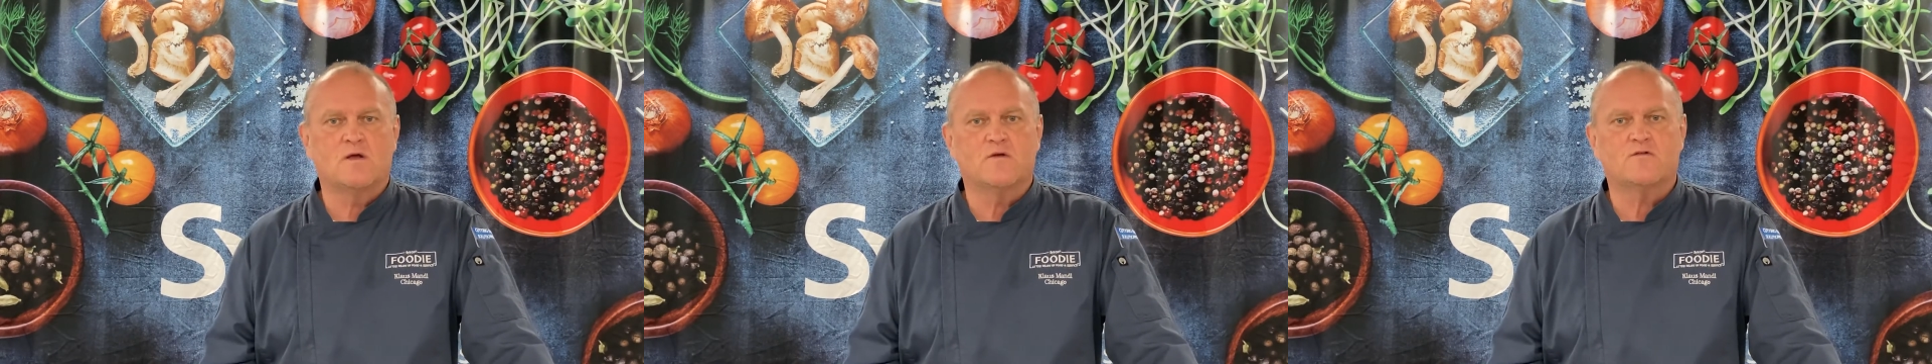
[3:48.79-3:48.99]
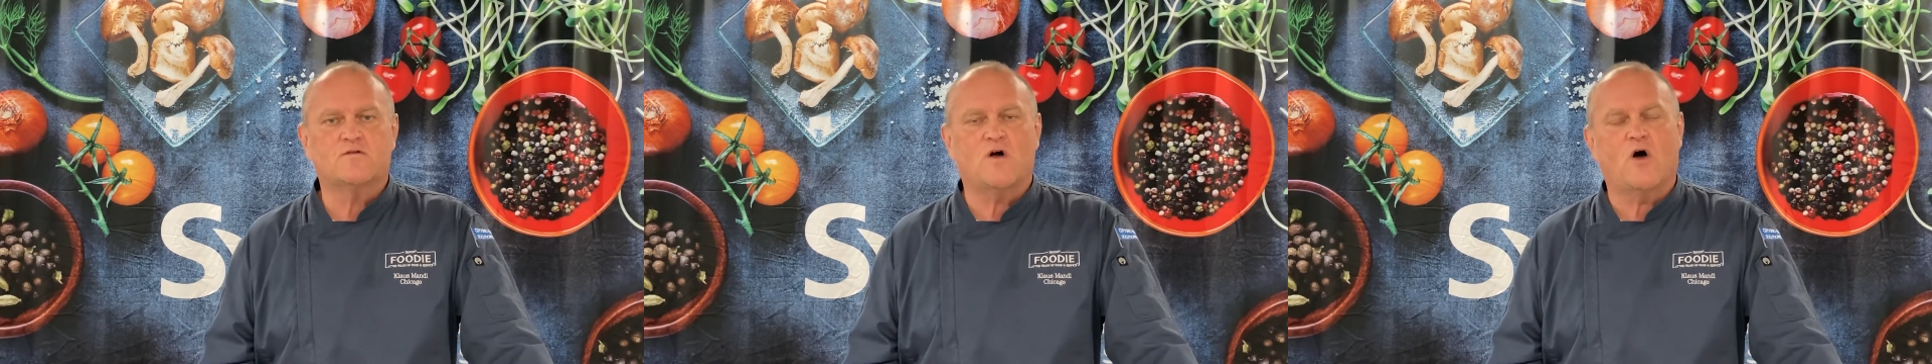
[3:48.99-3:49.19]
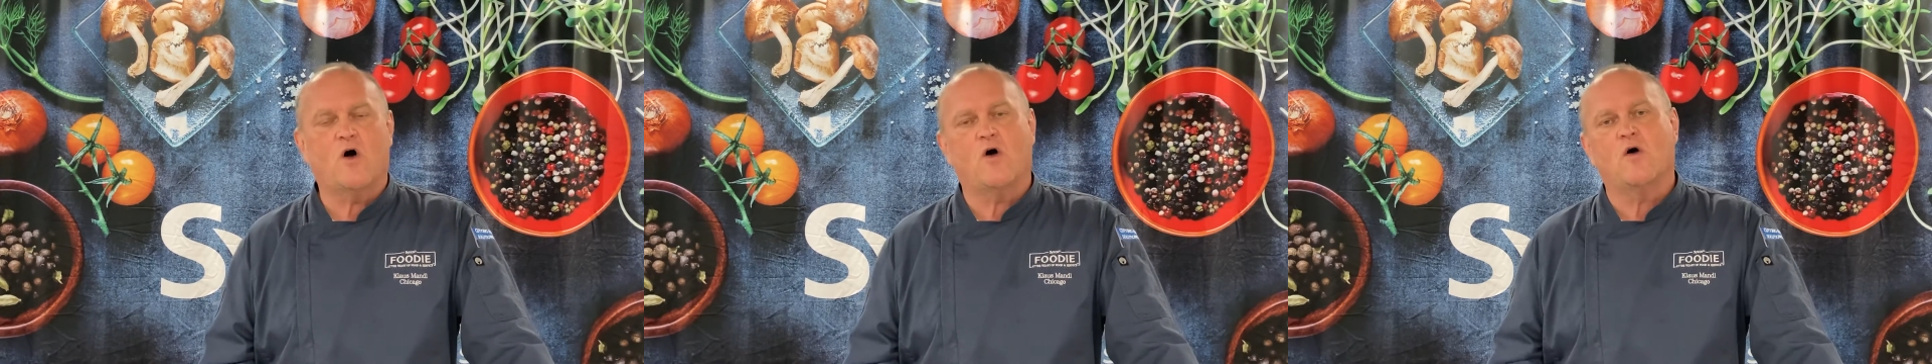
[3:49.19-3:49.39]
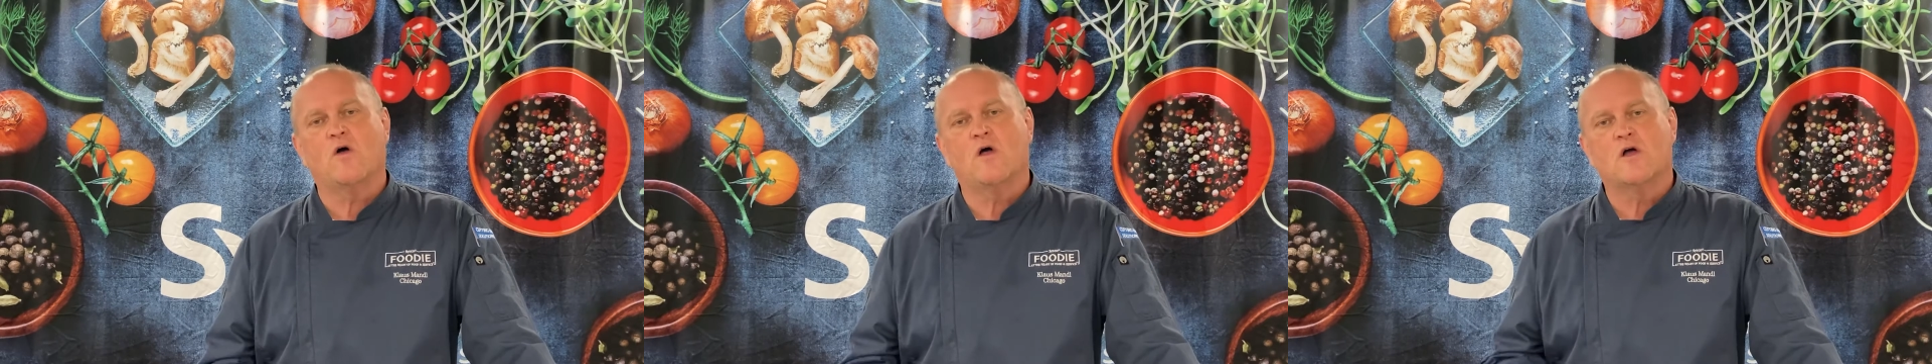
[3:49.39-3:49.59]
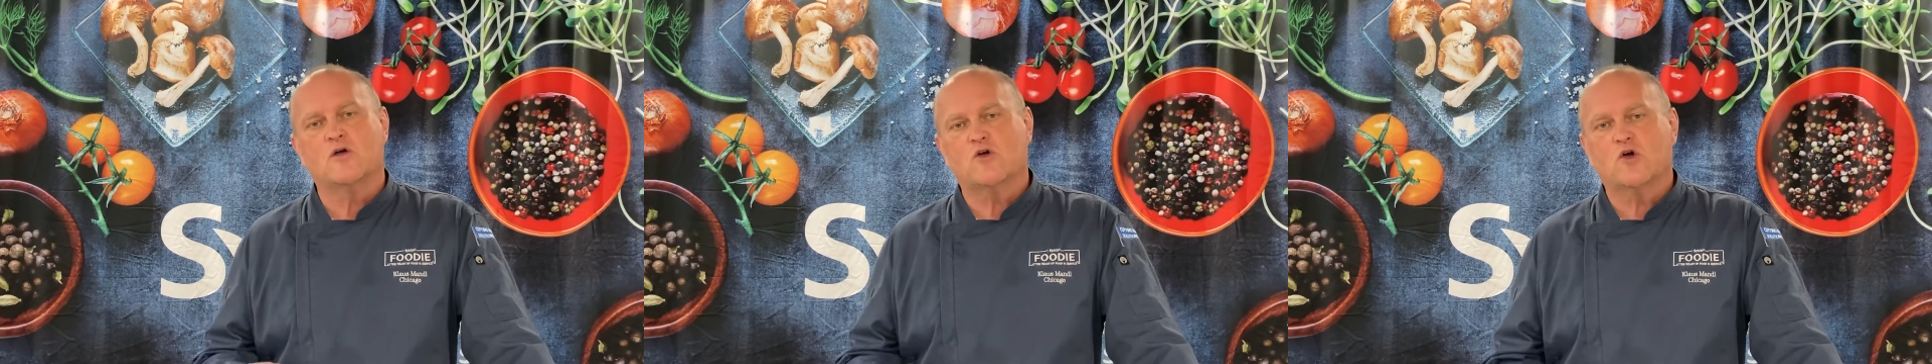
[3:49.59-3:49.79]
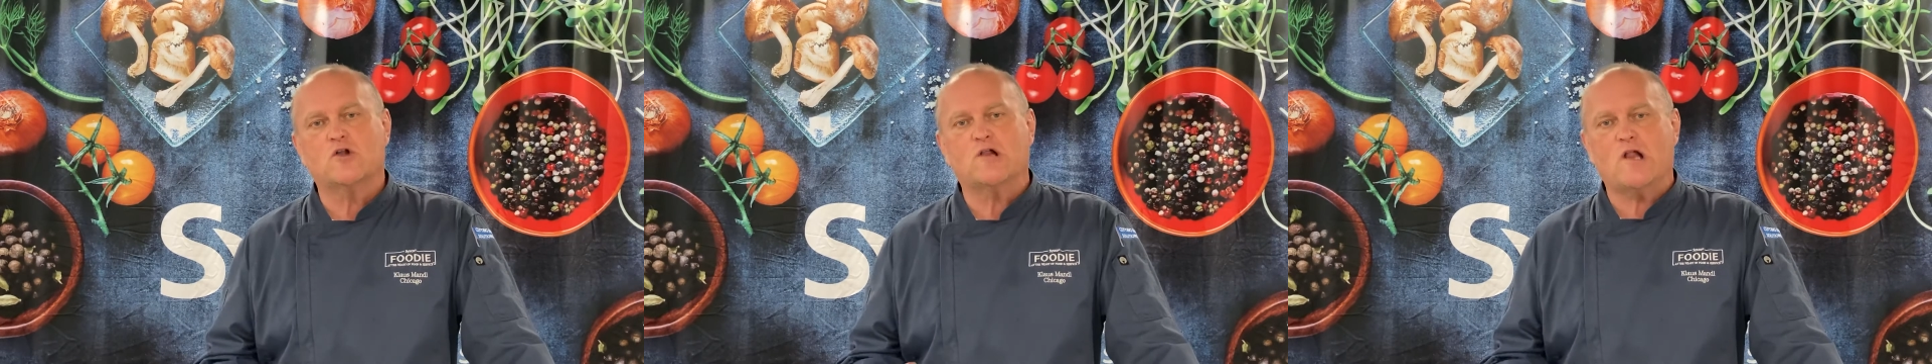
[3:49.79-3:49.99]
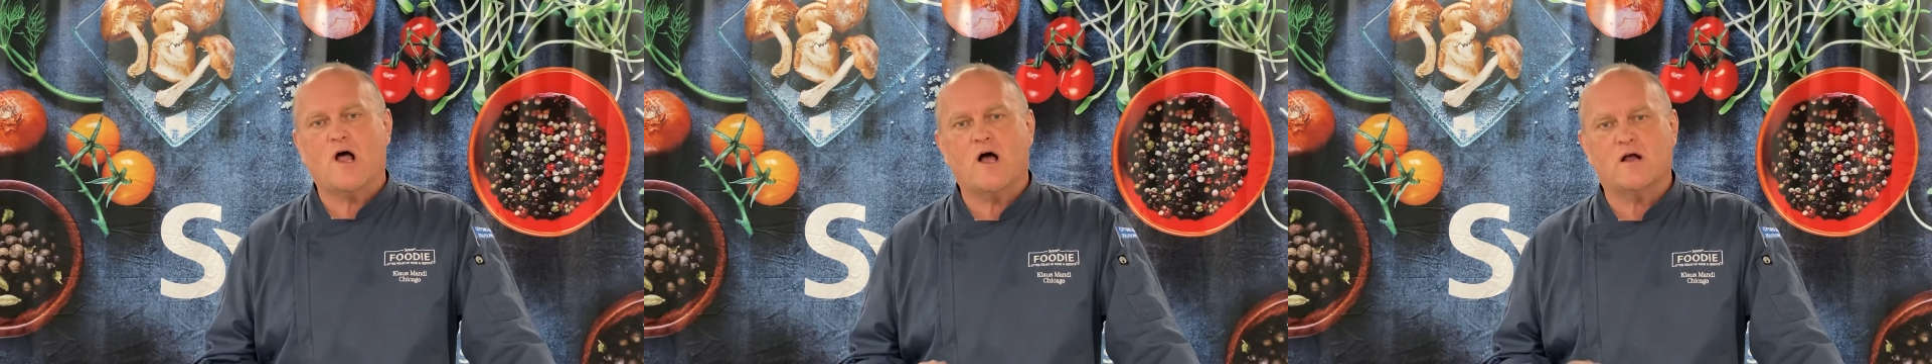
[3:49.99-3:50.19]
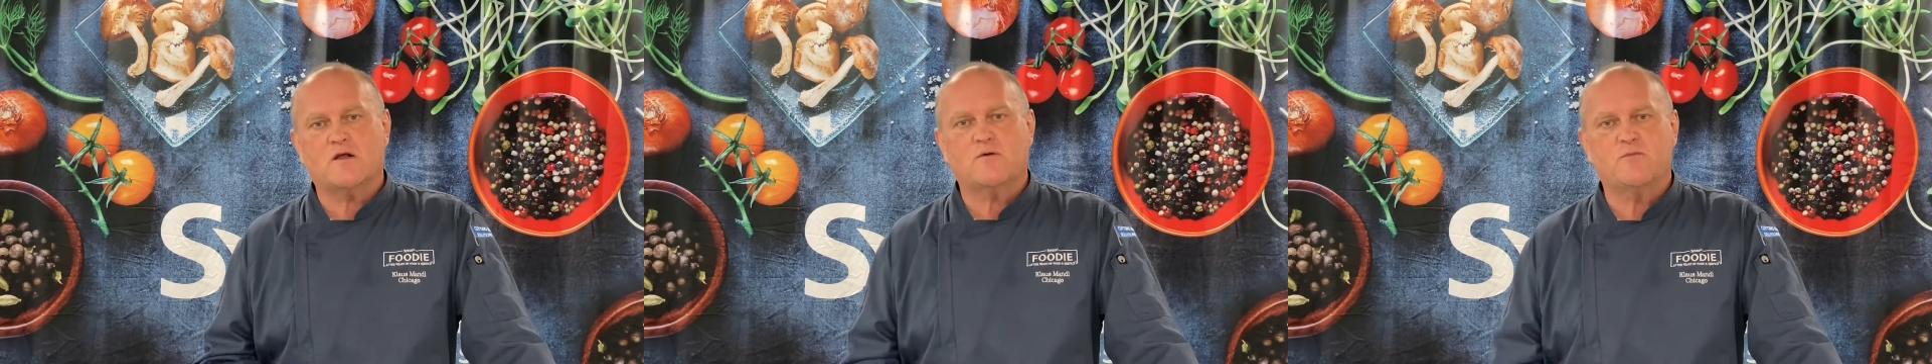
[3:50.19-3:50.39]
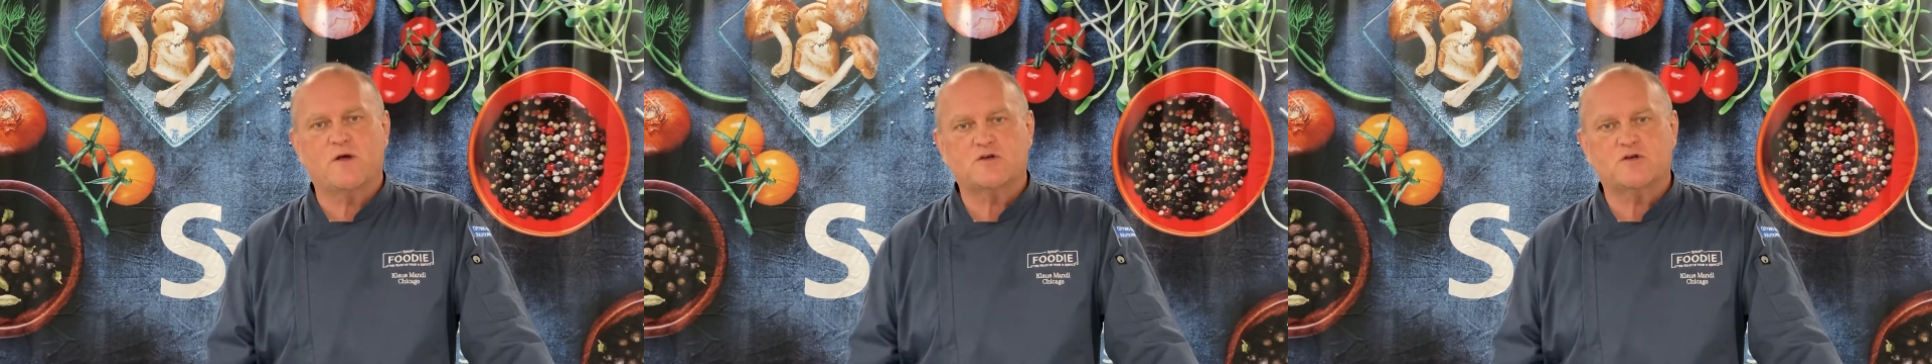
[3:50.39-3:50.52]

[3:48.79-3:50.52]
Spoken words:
So good luck,